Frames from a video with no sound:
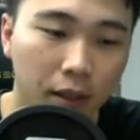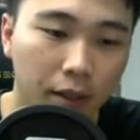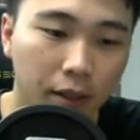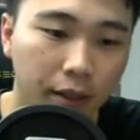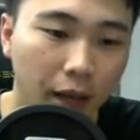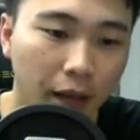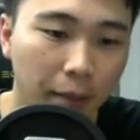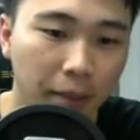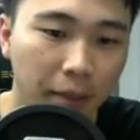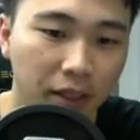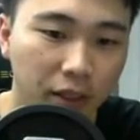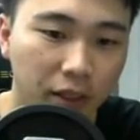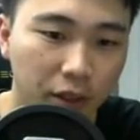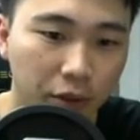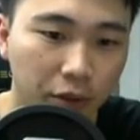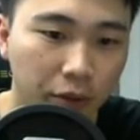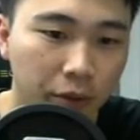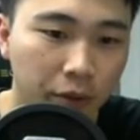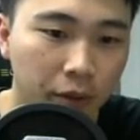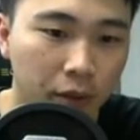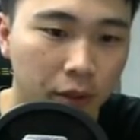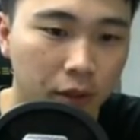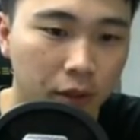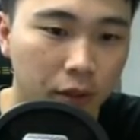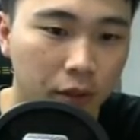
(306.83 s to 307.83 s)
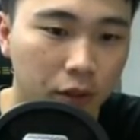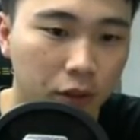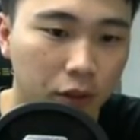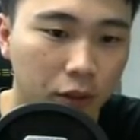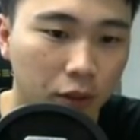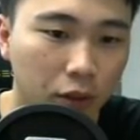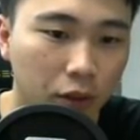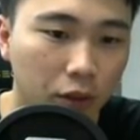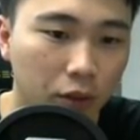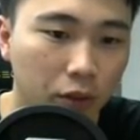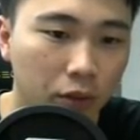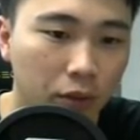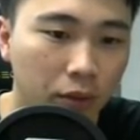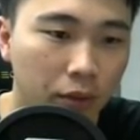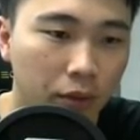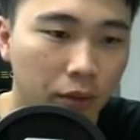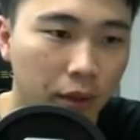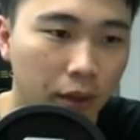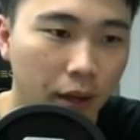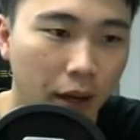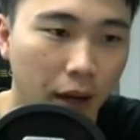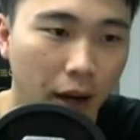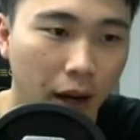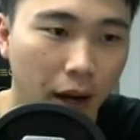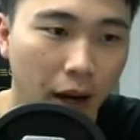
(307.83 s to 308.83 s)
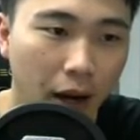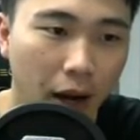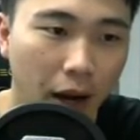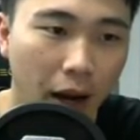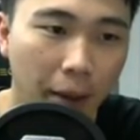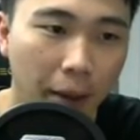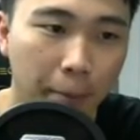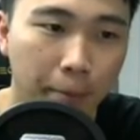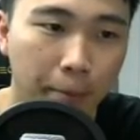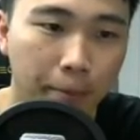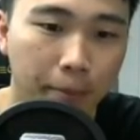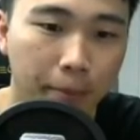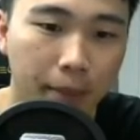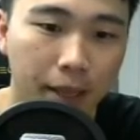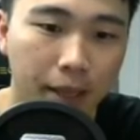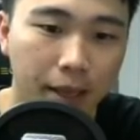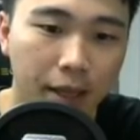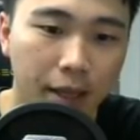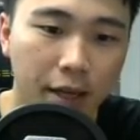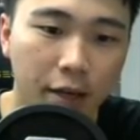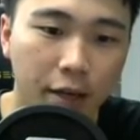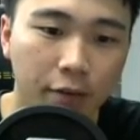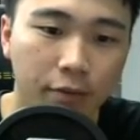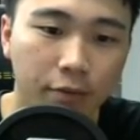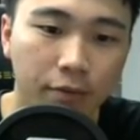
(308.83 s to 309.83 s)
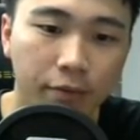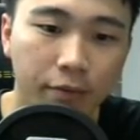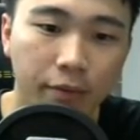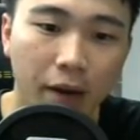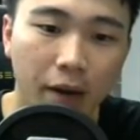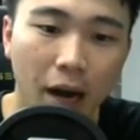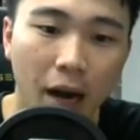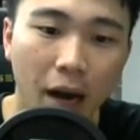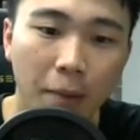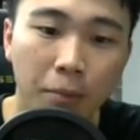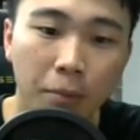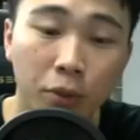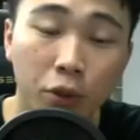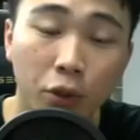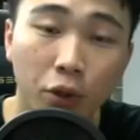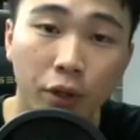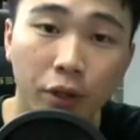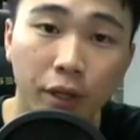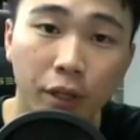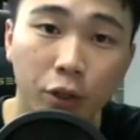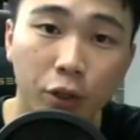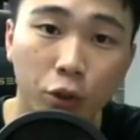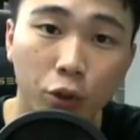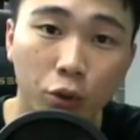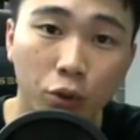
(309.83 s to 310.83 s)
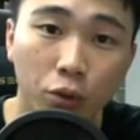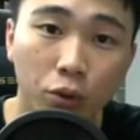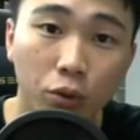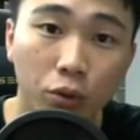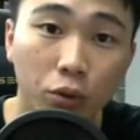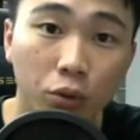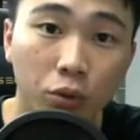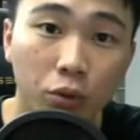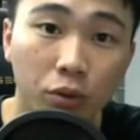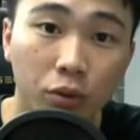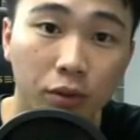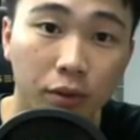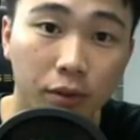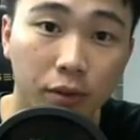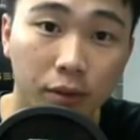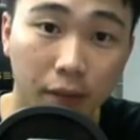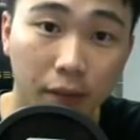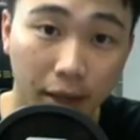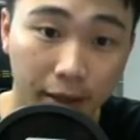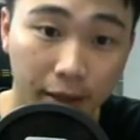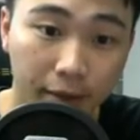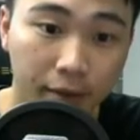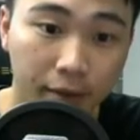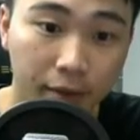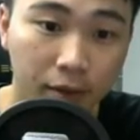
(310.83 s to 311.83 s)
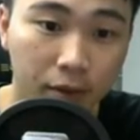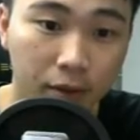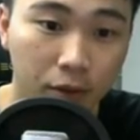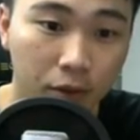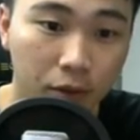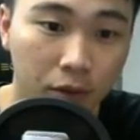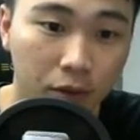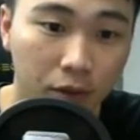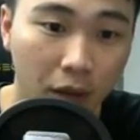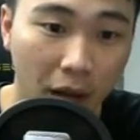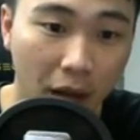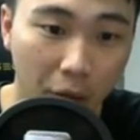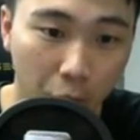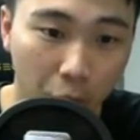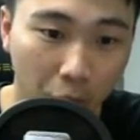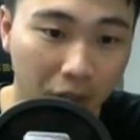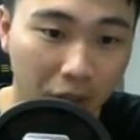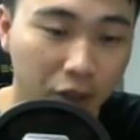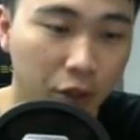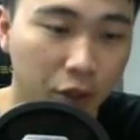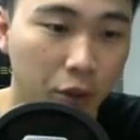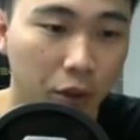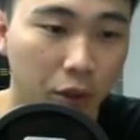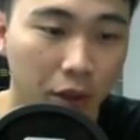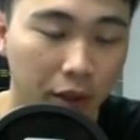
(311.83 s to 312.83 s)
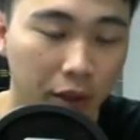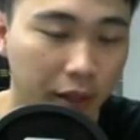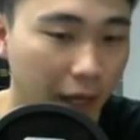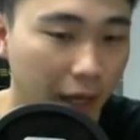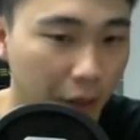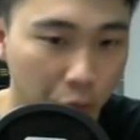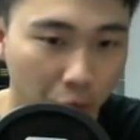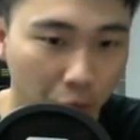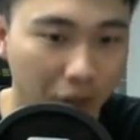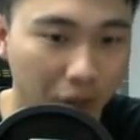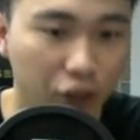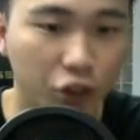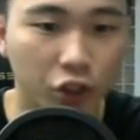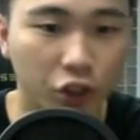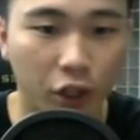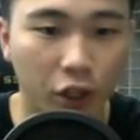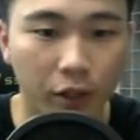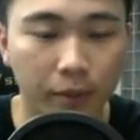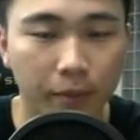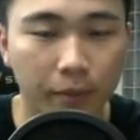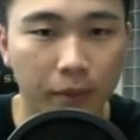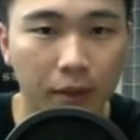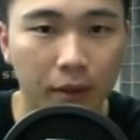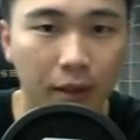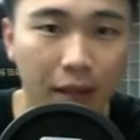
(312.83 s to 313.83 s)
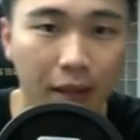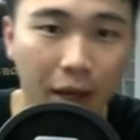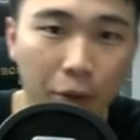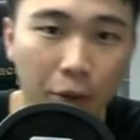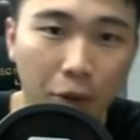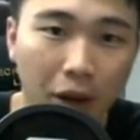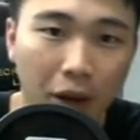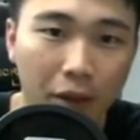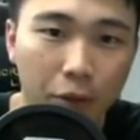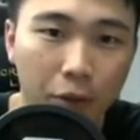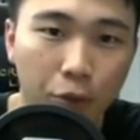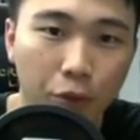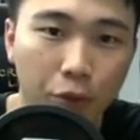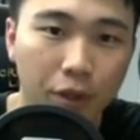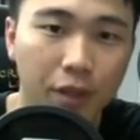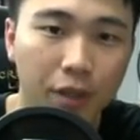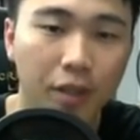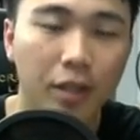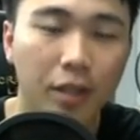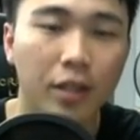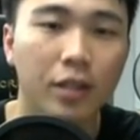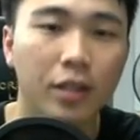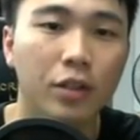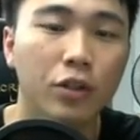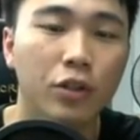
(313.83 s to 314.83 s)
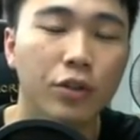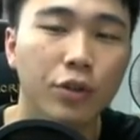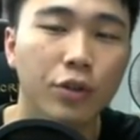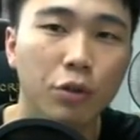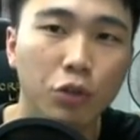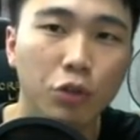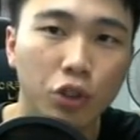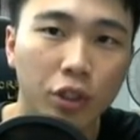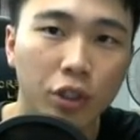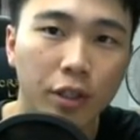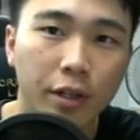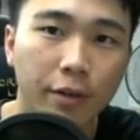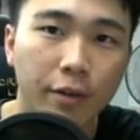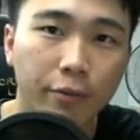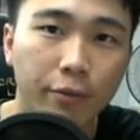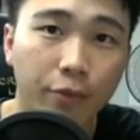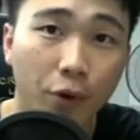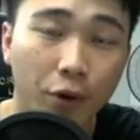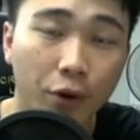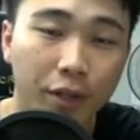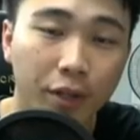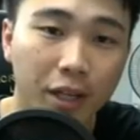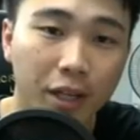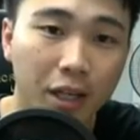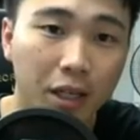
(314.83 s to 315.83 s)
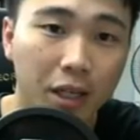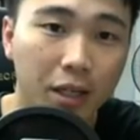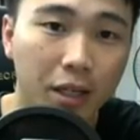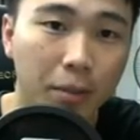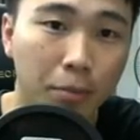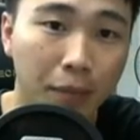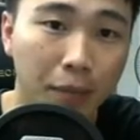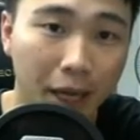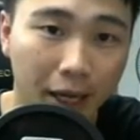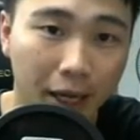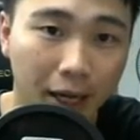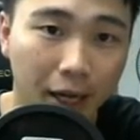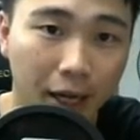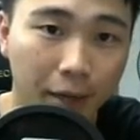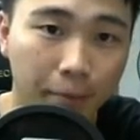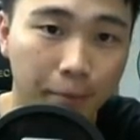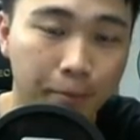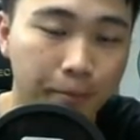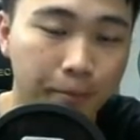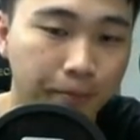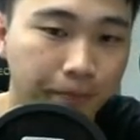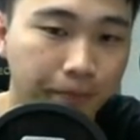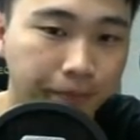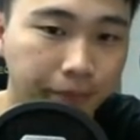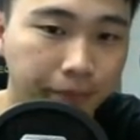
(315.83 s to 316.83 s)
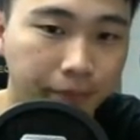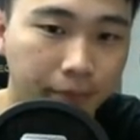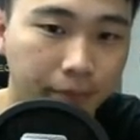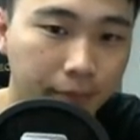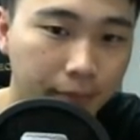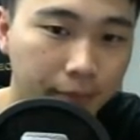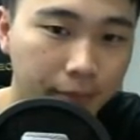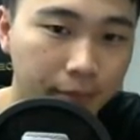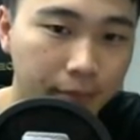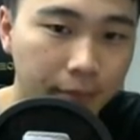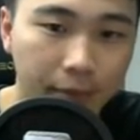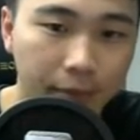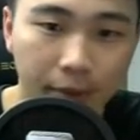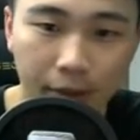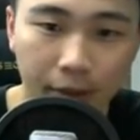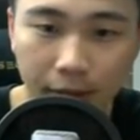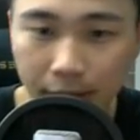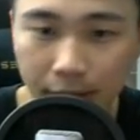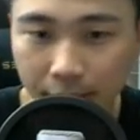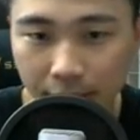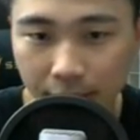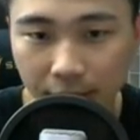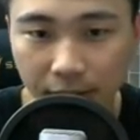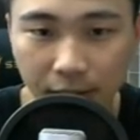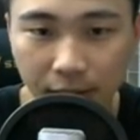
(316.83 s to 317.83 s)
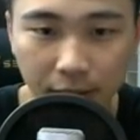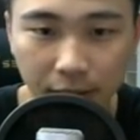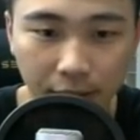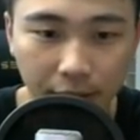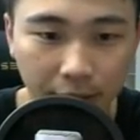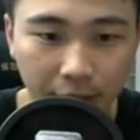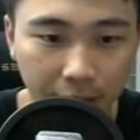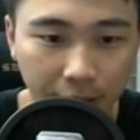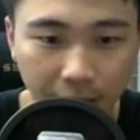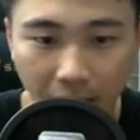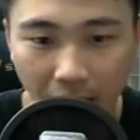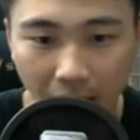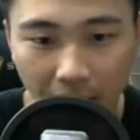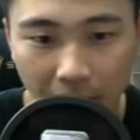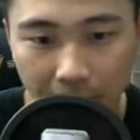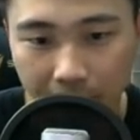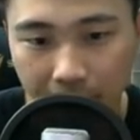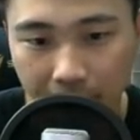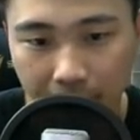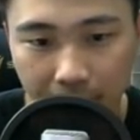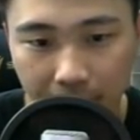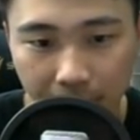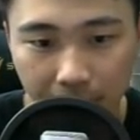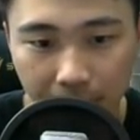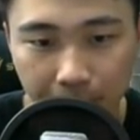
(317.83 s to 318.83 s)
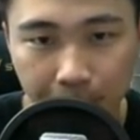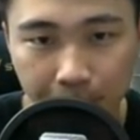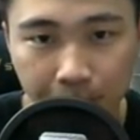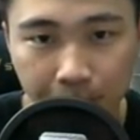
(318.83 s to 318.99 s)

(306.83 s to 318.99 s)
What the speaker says: Diamond Seal. So I believe I'm gonna do 10 one shot, like what we did usually for the black card, the Inten and the Aria